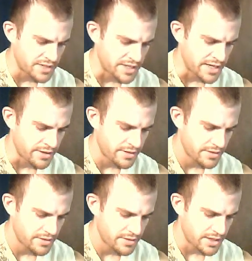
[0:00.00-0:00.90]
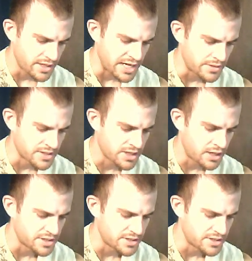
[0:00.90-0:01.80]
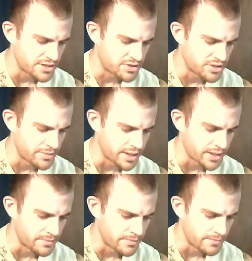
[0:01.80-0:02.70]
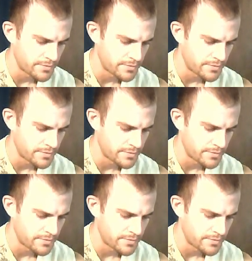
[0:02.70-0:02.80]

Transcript: to death, and now his conscience is troubling him.